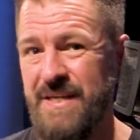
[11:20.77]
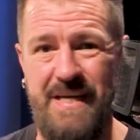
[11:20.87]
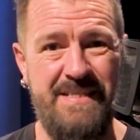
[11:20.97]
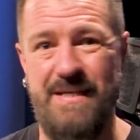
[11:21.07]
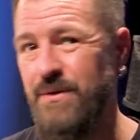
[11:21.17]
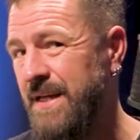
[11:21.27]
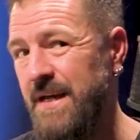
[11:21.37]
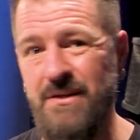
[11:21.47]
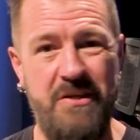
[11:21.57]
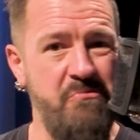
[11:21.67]
I guess like what
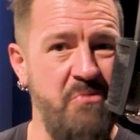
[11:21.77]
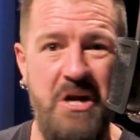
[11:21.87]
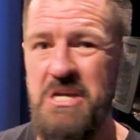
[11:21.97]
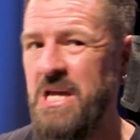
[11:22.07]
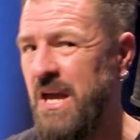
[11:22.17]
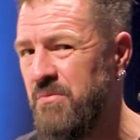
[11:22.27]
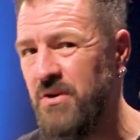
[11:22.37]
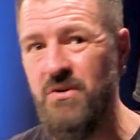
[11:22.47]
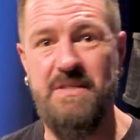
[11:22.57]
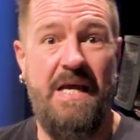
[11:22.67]
guys running game
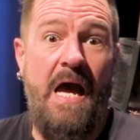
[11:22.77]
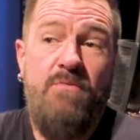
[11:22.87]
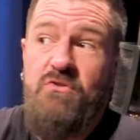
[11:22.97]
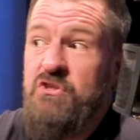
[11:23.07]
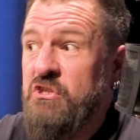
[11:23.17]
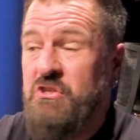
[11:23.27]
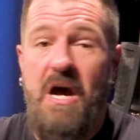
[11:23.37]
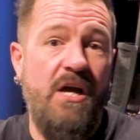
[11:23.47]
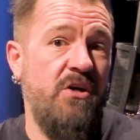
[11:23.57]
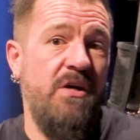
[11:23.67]
with girls. Like I was just
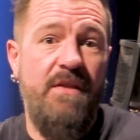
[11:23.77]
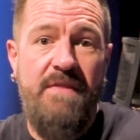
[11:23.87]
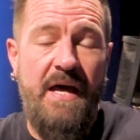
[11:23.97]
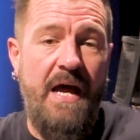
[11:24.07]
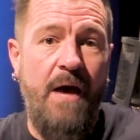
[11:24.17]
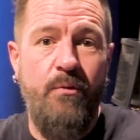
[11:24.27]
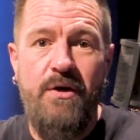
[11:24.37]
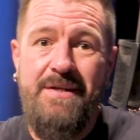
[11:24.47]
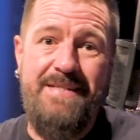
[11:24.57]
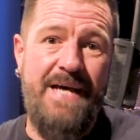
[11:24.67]
not good at that. I
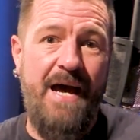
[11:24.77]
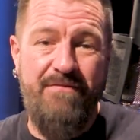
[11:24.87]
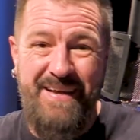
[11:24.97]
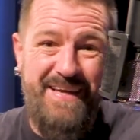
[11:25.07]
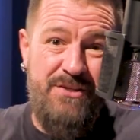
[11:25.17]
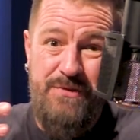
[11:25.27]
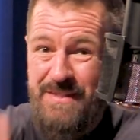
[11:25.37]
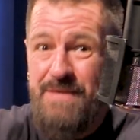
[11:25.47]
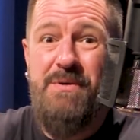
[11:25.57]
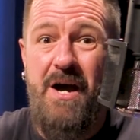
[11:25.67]
wanted to dive like into a
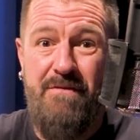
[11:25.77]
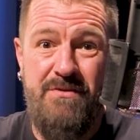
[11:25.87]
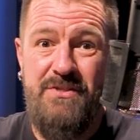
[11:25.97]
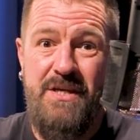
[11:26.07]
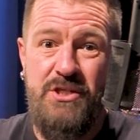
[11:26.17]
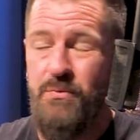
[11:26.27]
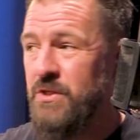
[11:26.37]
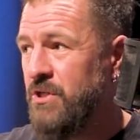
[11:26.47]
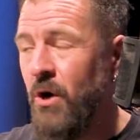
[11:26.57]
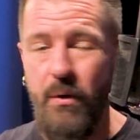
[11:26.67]
deep conversation,
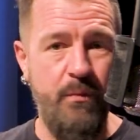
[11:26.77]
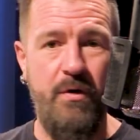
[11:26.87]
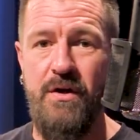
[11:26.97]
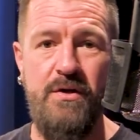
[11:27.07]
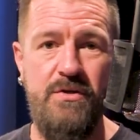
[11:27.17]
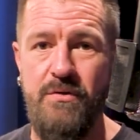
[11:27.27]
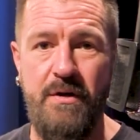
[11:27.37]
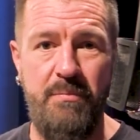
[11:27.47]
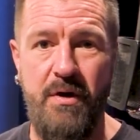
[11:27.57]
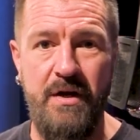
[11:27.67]
which no one wanted to do
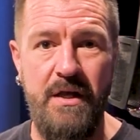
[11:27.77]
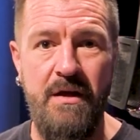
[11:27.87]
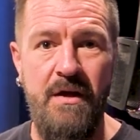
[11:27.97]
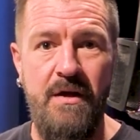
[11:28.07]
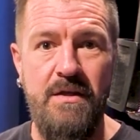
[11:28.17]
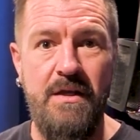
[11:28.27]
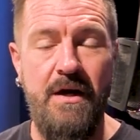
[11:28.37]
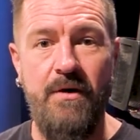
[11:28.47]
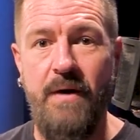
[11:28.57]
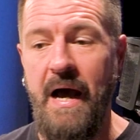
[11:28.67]
at a party. You
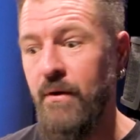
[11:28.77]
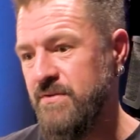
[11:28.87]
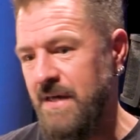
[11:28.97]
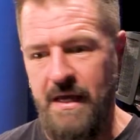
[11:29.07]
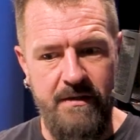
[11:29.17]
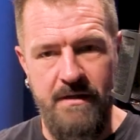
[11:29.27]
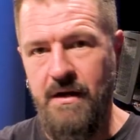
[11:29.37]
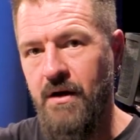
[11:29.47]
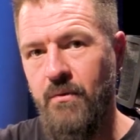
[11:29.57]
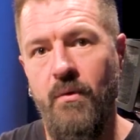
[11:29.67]
know, I was like, you
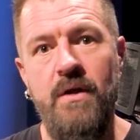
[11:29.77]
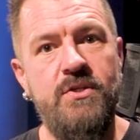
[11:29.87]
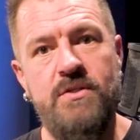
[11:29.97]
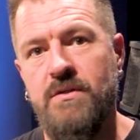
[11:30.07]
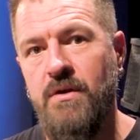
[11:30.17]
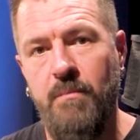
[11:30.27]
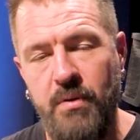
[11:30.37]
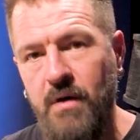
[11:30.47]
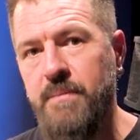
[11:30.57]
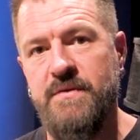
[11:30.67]
know, what's your
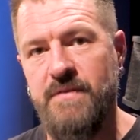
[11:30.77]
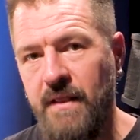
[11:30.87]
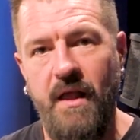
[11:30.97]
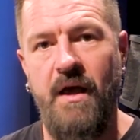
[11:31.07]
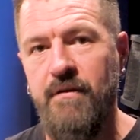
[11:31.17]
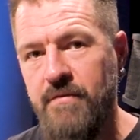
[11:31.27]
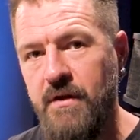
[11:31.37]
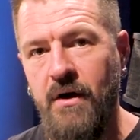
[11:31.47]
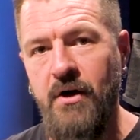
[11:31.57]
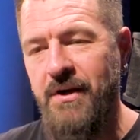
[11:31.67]
purpose in life? You
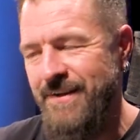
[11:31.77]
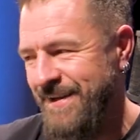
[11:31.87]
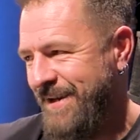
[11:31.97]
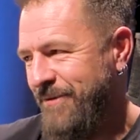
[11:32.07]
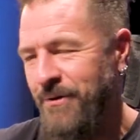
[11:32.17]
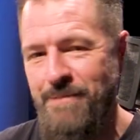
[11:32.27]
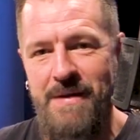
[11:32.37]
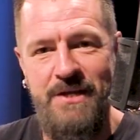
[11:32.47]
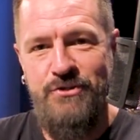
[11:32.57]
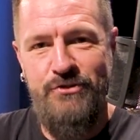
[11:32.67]
know, what
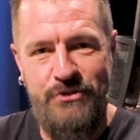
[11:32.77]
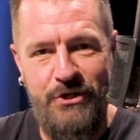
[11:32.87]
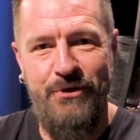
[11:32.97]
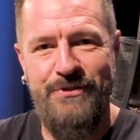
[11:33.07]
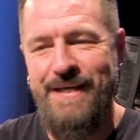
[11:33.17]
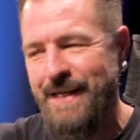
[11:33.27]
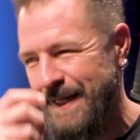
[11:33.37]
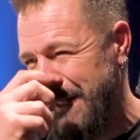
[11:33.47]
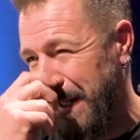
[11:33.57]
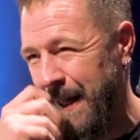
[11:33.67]
makes your soul tick?
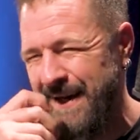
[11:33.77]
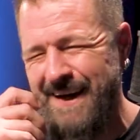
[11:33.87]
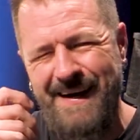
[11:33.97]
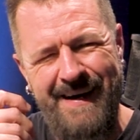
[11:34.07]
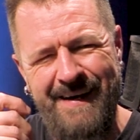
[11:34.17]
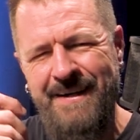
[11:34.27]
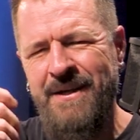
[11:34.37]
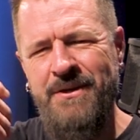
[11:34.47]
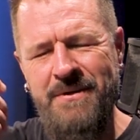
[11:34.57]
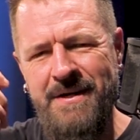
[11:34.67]
And they're like, uh,
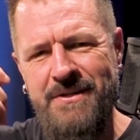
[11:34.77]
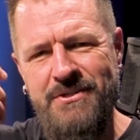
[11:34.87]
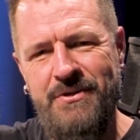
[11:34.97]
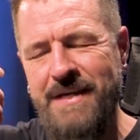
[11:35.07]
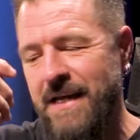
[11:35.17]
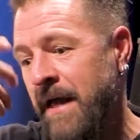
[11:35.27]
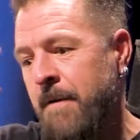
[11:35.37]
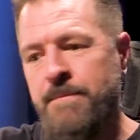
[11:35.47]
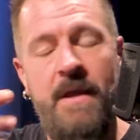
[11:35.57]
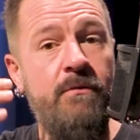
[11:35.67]
you want another drink?
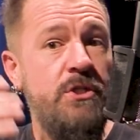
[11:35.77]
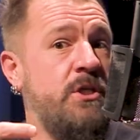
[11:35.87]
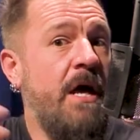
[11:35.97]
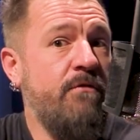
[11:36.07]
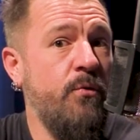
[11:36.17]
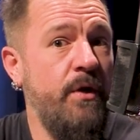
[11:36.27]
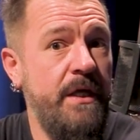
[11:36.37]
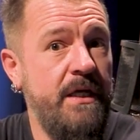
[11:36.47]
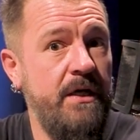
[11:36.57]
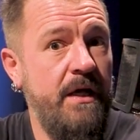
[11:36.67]
I was just never
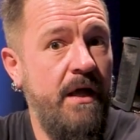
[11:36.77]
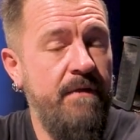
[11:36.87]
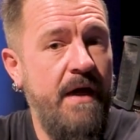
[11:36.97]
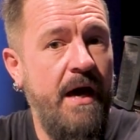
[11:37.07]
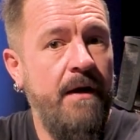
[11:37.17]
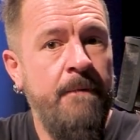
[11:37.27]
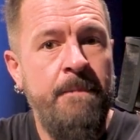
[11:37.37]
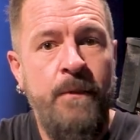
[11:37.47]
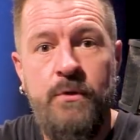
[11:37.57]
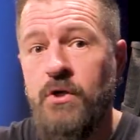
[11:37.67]
really good at that.
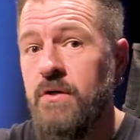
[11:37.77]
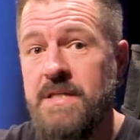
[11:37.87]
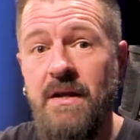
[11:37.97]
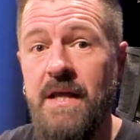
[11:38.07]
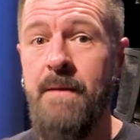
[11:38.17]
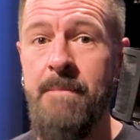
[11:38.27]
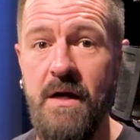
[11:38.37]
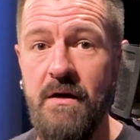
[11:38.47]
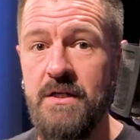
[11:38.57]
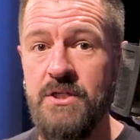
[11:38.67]
Well, it turns out in a
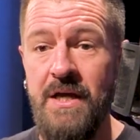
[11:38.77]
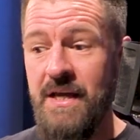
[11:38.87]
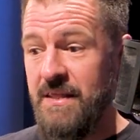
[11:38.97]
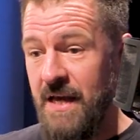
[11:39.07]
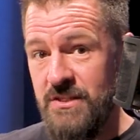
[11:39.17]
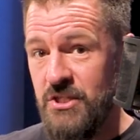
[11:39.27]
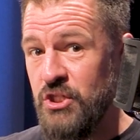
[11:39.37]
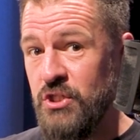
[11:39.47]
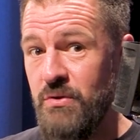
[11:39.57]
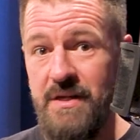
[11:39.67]
marriage, that's a
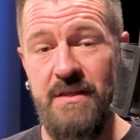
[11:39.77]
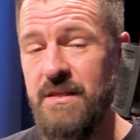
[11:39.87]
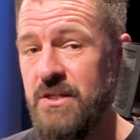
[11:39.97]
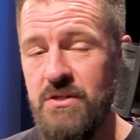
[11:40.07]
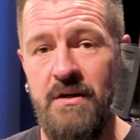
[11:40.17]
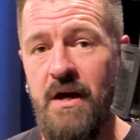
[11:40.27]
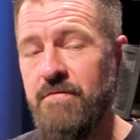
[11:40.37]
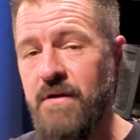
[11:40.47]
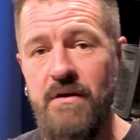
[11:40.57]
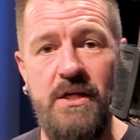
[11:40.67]
strength that you're not
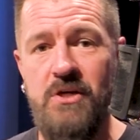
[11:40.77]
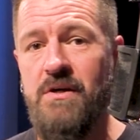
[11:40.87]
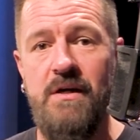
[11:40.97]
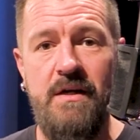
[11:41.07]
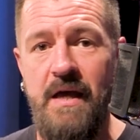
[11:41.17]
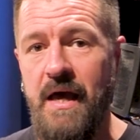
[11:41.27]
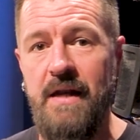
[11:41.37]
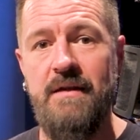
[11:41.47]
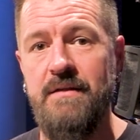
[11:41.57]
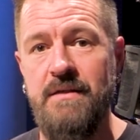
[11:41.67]
very good
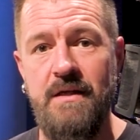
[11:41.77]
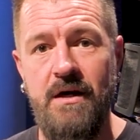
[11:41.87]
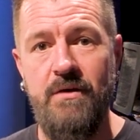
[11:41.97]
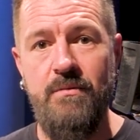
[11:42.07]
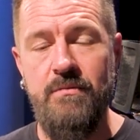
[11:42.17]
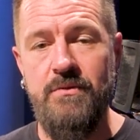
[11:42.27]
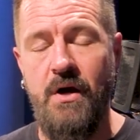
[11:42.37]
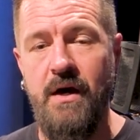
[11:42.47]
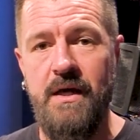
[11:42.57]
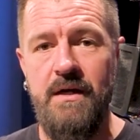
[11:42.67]
at. You know,
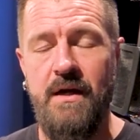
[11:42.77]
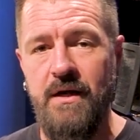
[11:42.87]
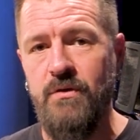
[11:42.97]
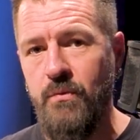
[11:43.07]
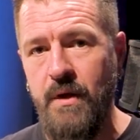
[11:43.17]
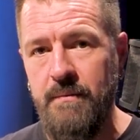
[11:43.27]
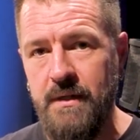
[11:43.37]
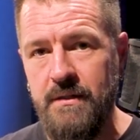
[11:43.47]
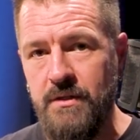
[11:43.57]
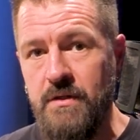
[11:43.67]
talking to other
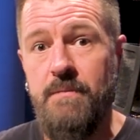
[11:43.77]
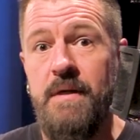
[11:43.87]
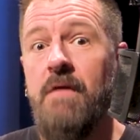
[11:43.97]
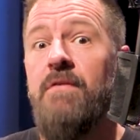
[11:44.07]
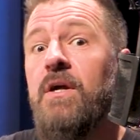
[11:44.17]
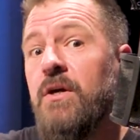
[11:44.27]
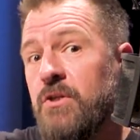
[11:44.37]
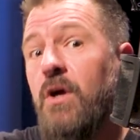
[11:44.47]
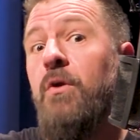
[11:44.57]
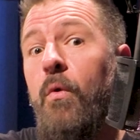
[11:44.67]
women. You need to become very good
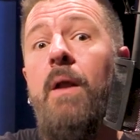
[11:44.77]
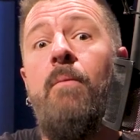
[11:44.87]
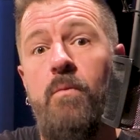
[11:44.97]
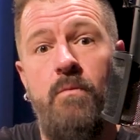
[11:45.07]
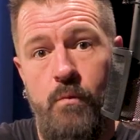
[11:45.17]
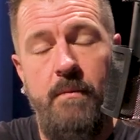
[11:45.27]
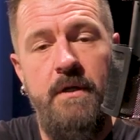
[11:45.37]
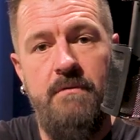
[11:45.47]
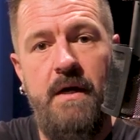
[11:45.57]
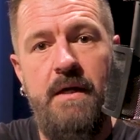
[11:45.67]
at talking to one
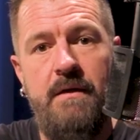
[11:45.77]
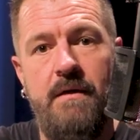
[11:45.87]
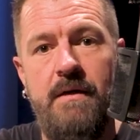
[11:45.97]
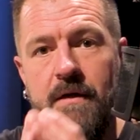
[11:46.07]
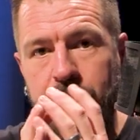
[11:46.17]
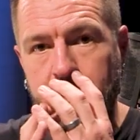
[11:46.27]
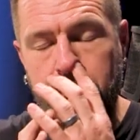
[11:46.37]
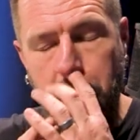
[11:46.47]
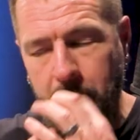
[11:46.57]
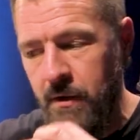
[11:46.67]
woman, right? If you
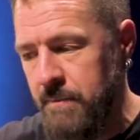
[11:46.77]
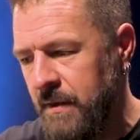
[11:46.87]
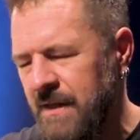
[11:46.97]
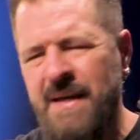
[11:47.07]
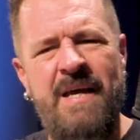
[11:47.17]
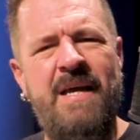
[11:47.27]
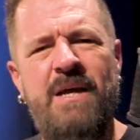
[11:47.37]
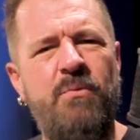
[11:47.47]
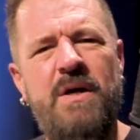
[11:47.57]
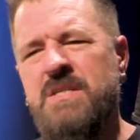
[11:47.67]
if you're married, but
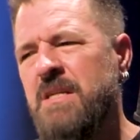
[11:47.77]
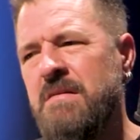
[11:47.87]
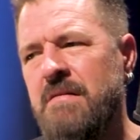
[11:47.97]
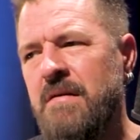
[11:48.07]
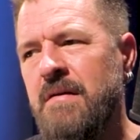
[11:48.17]
it wasn't.